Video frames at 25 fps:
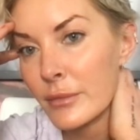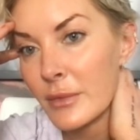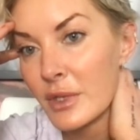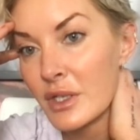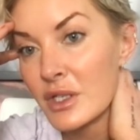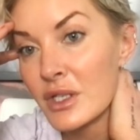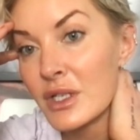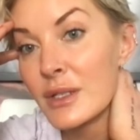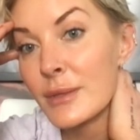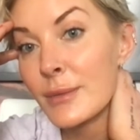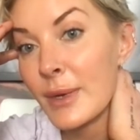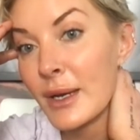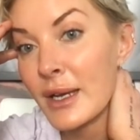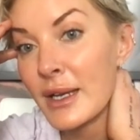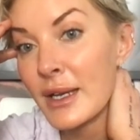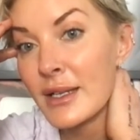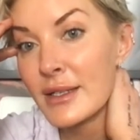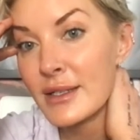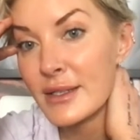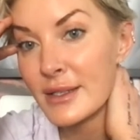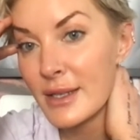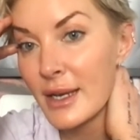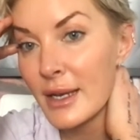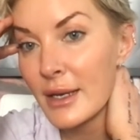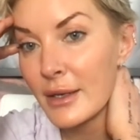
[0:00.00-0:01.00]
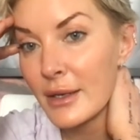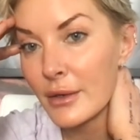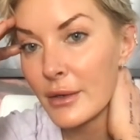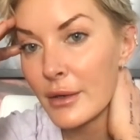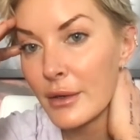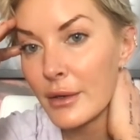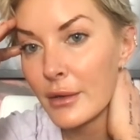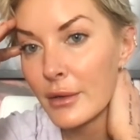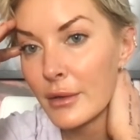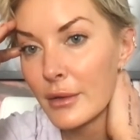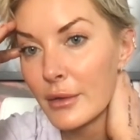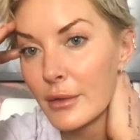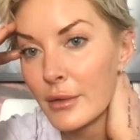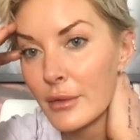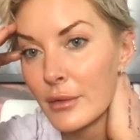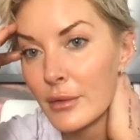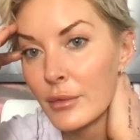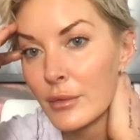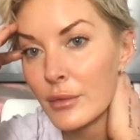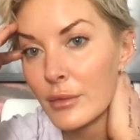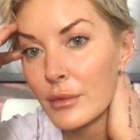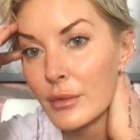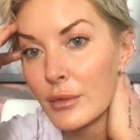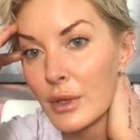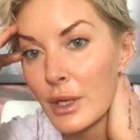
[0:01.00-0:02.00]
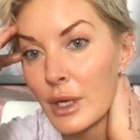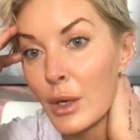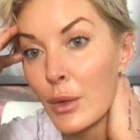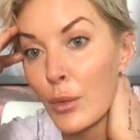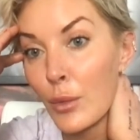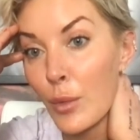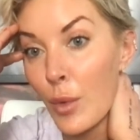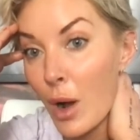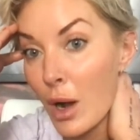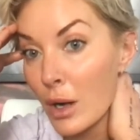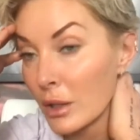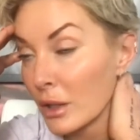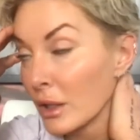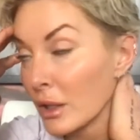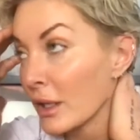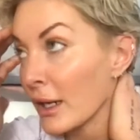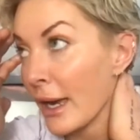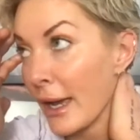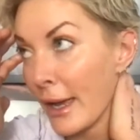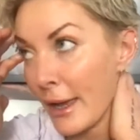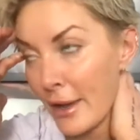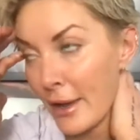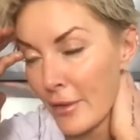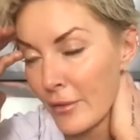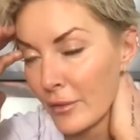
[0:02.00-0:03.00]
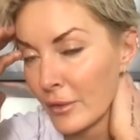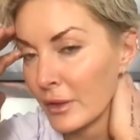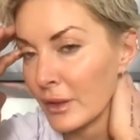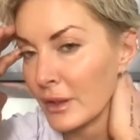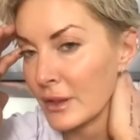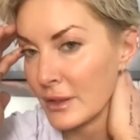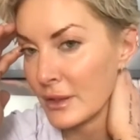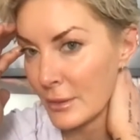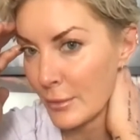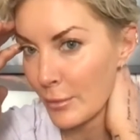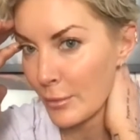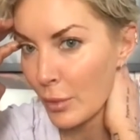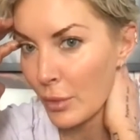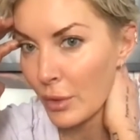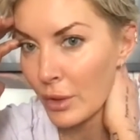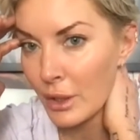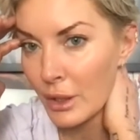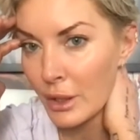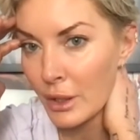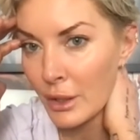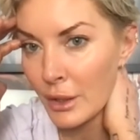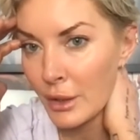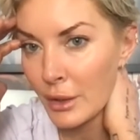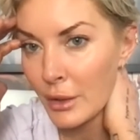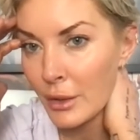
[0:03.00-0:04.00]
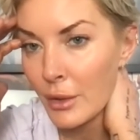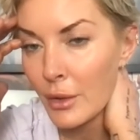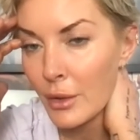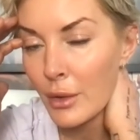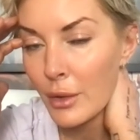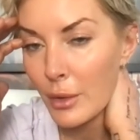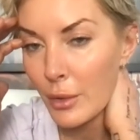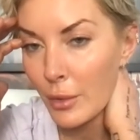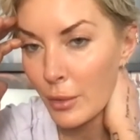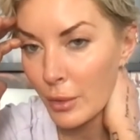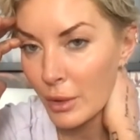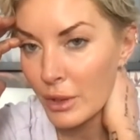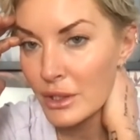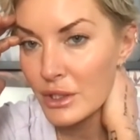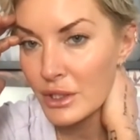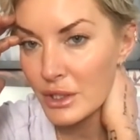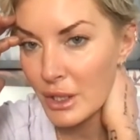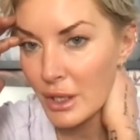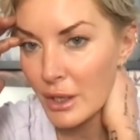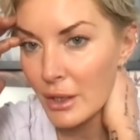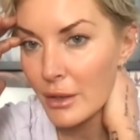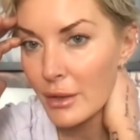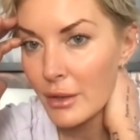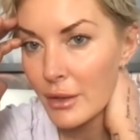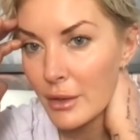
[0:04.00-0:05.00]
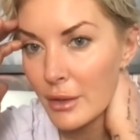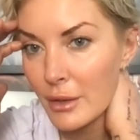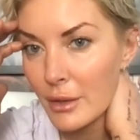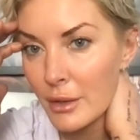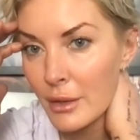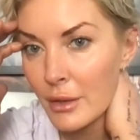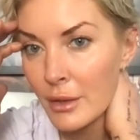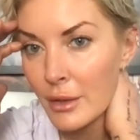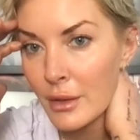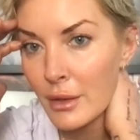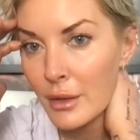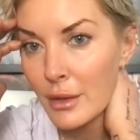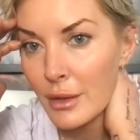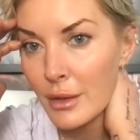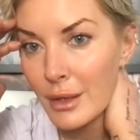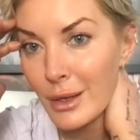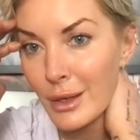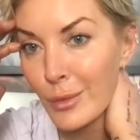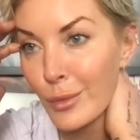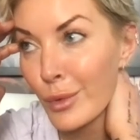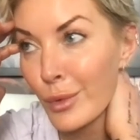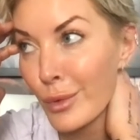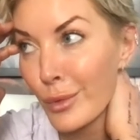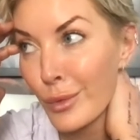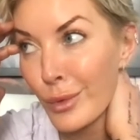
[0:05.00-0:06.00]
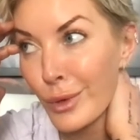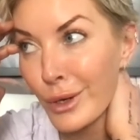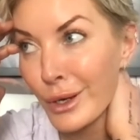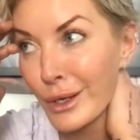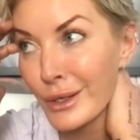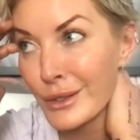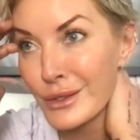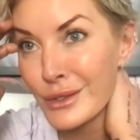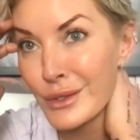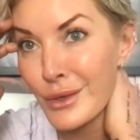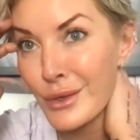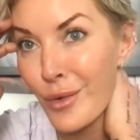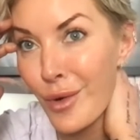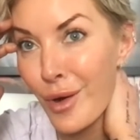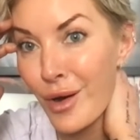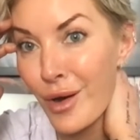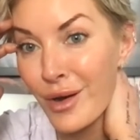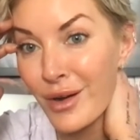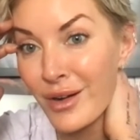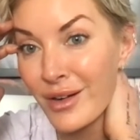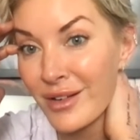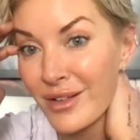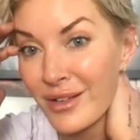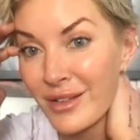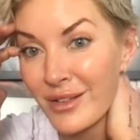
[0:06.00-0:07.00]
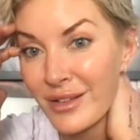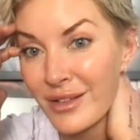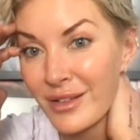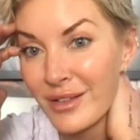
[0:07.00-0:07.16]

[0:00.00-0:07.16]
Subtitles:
She's been in a stander, in a walker, heavily supported, or a chair. And we're working so hard.